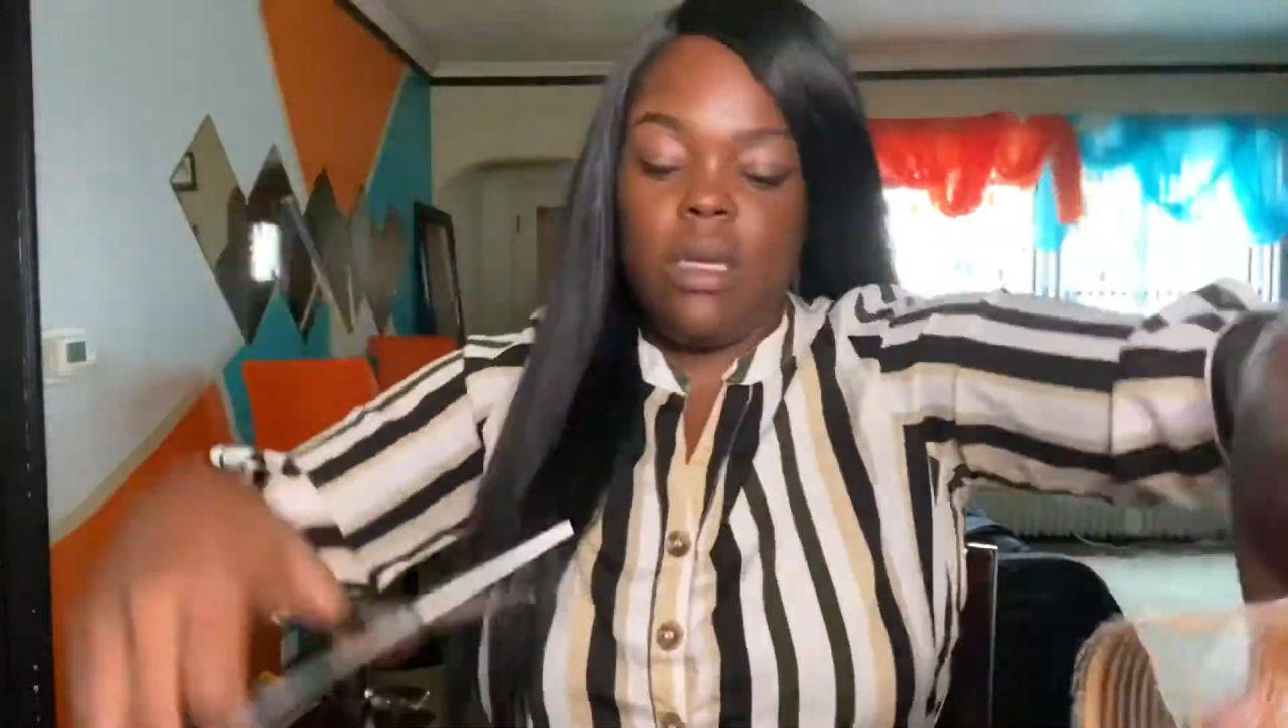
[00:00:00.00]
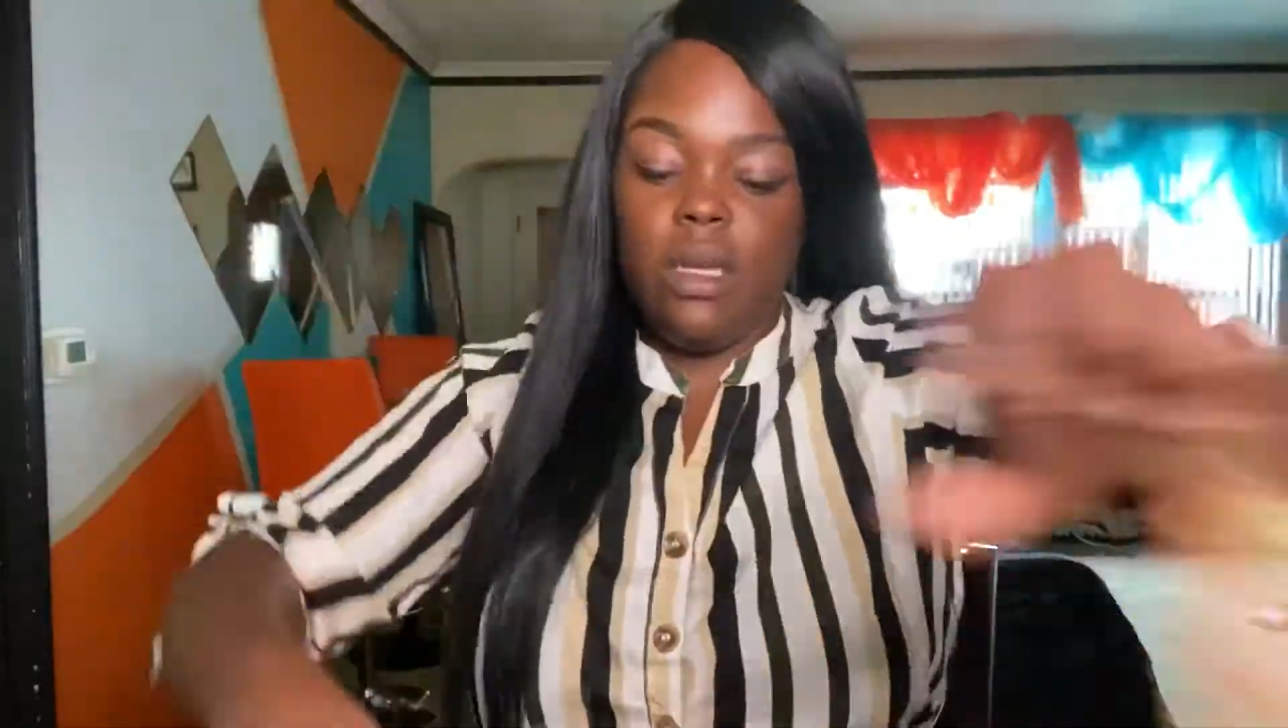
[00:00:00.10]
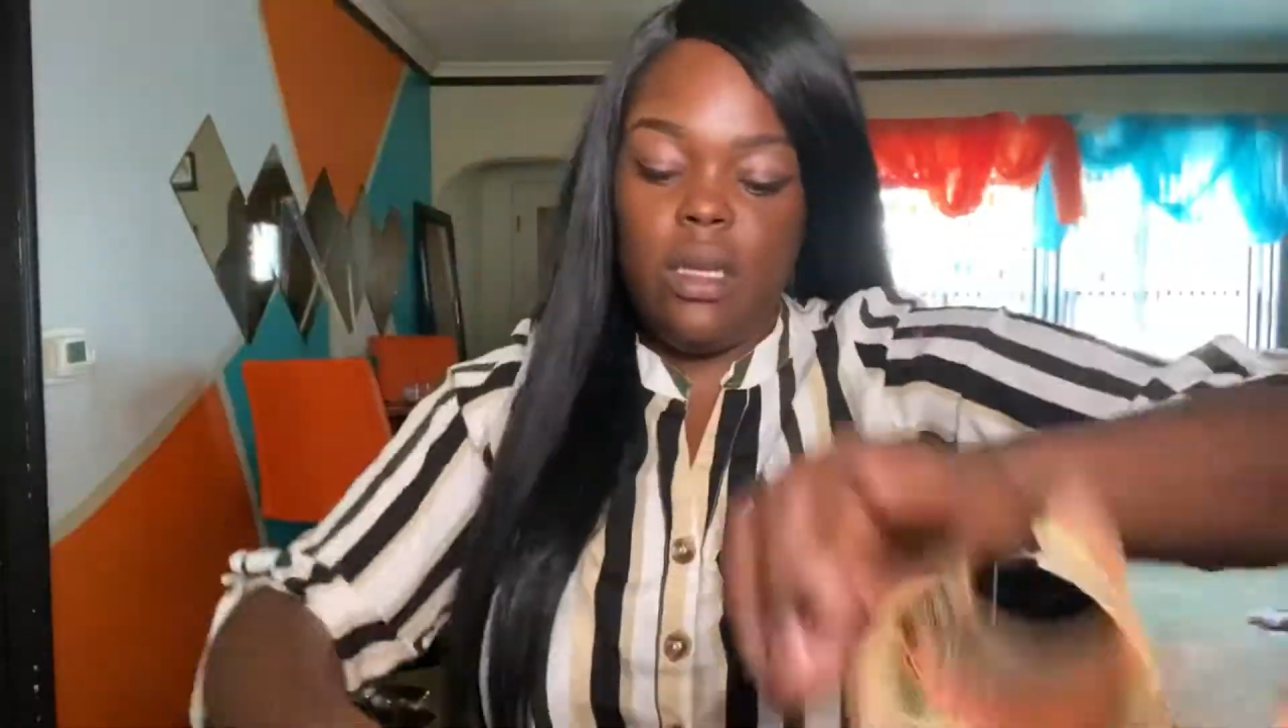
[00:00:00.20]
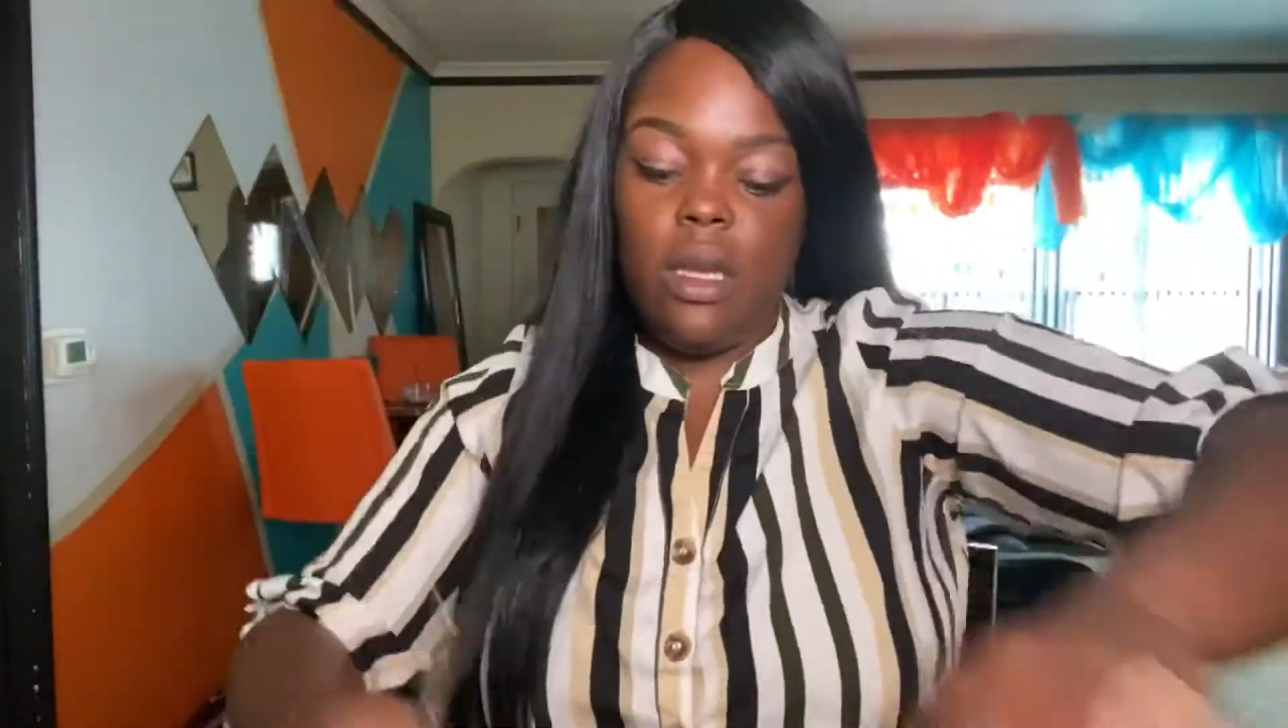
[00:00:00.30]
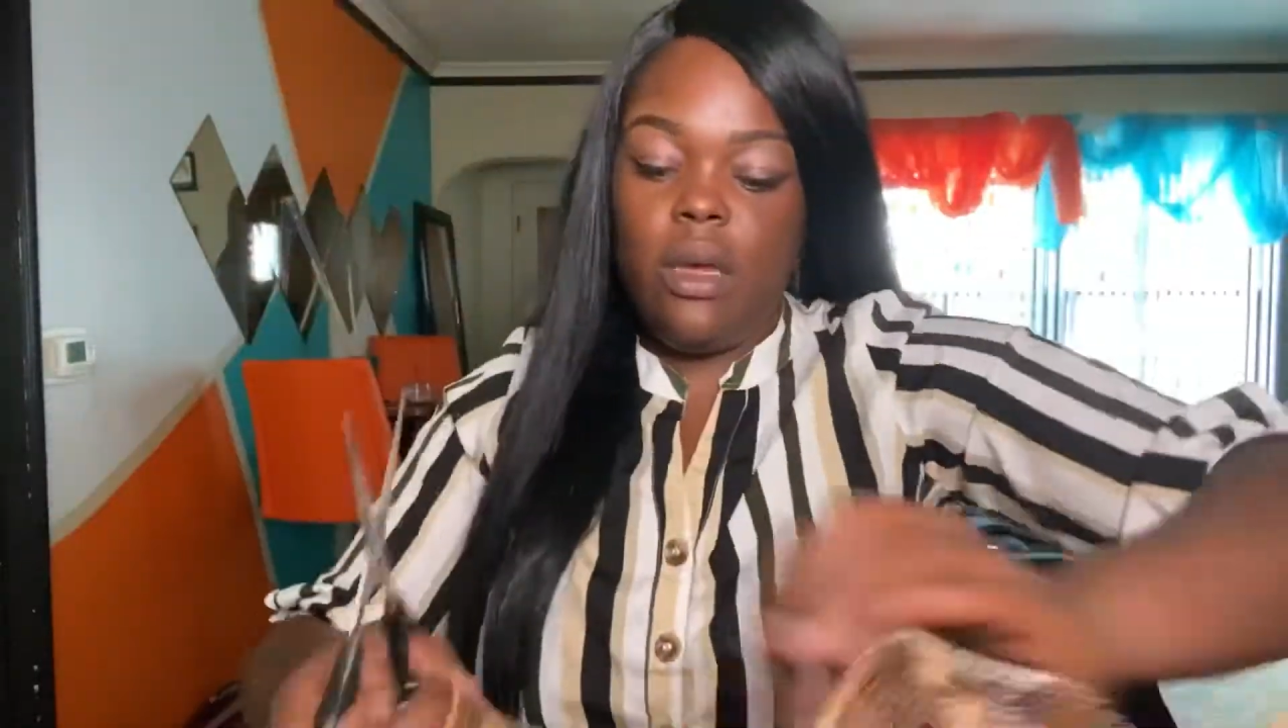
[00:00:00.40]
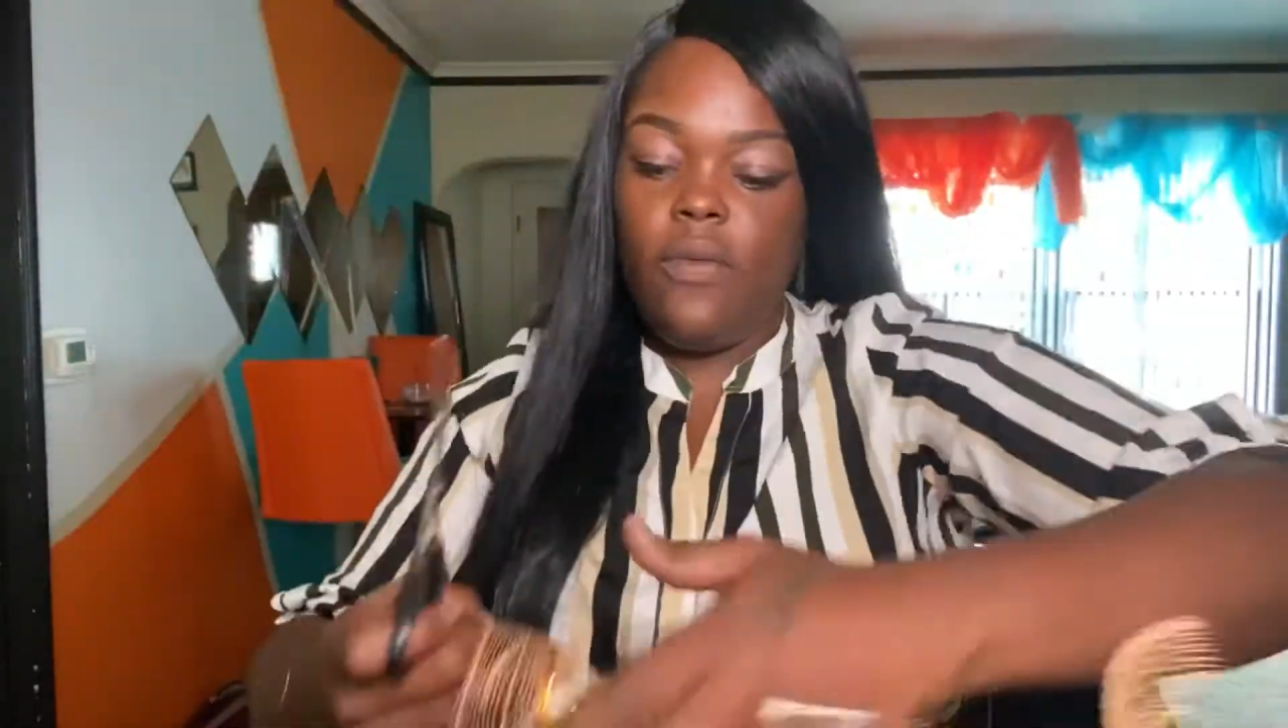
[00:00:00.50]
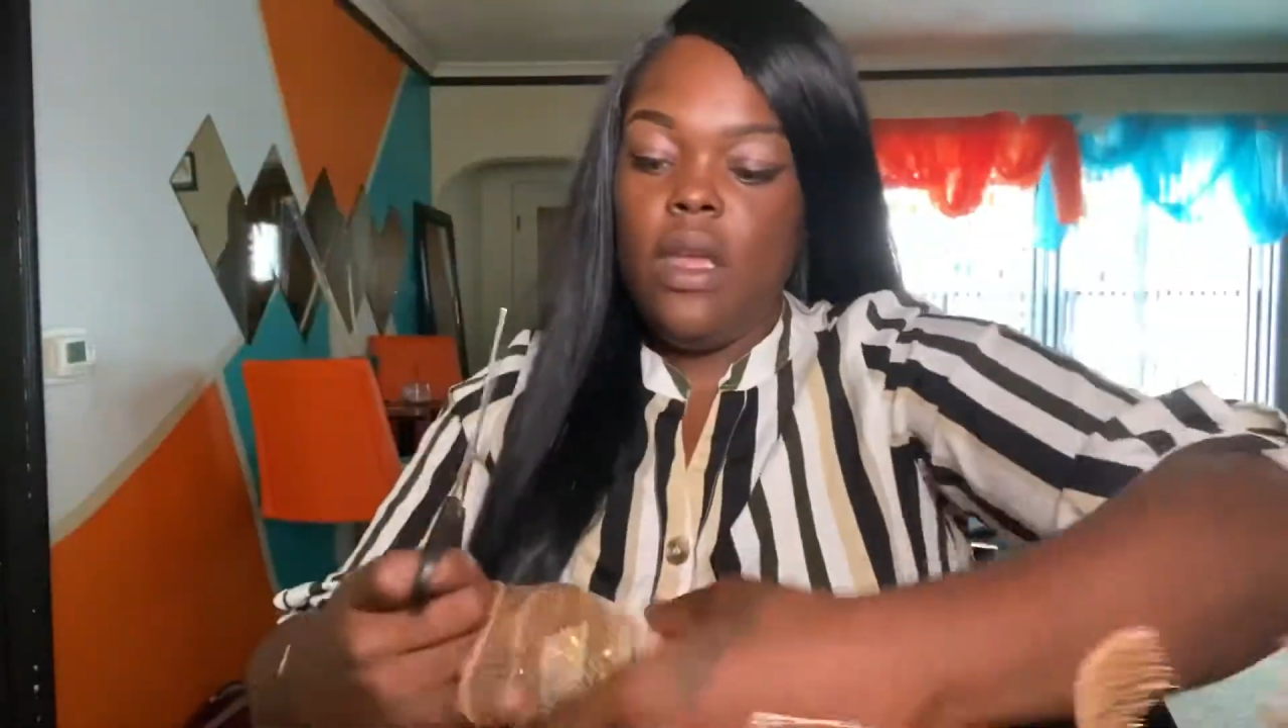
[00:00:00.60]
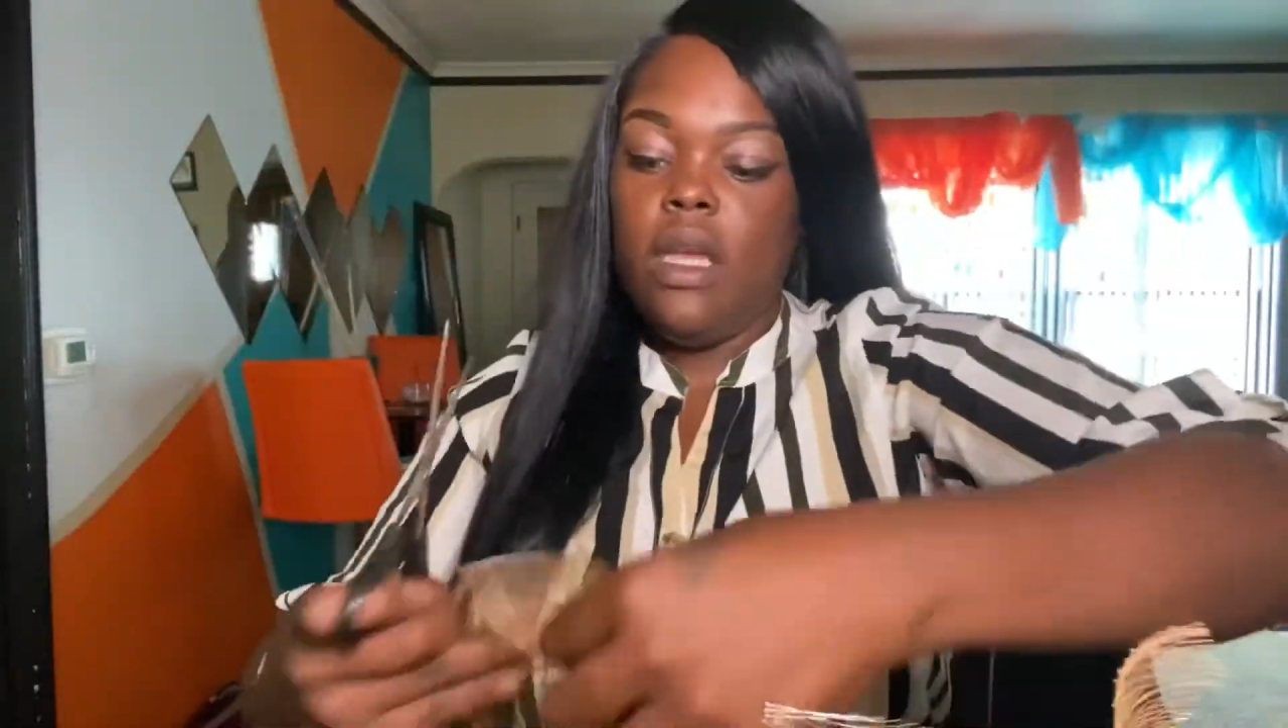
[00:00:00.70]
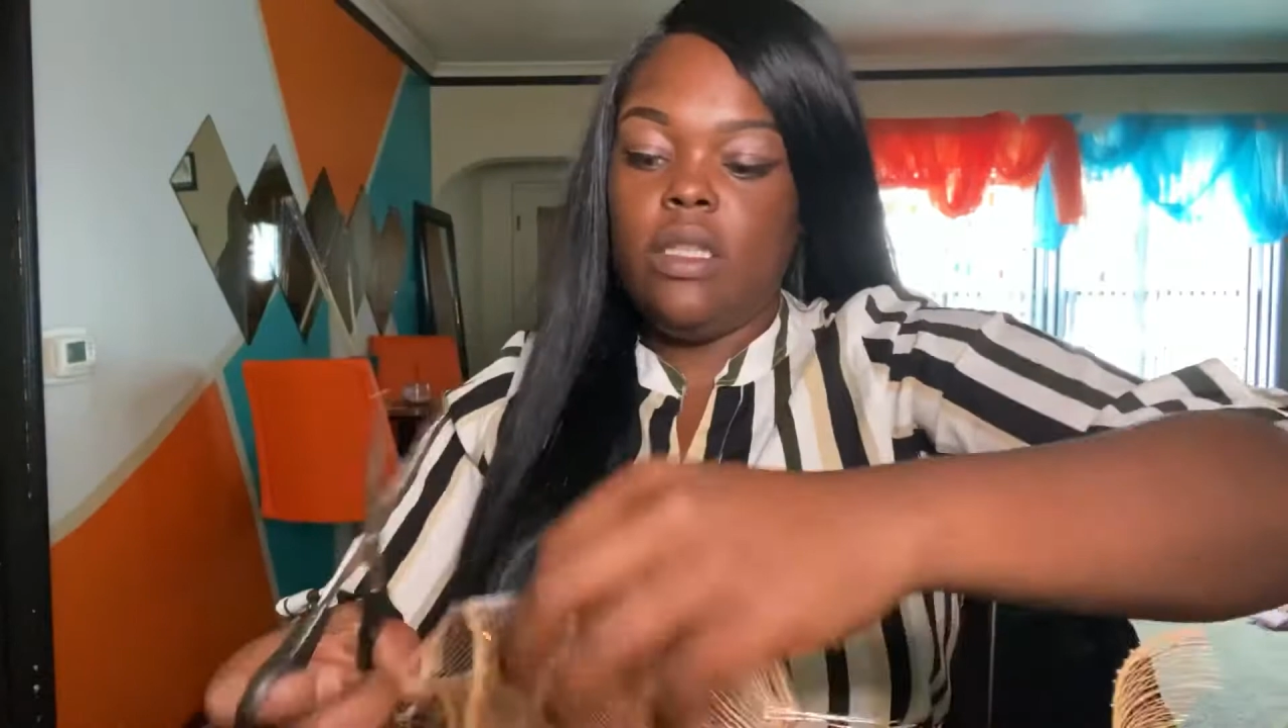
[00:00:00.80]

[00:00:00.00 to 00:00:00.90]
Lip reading: enough to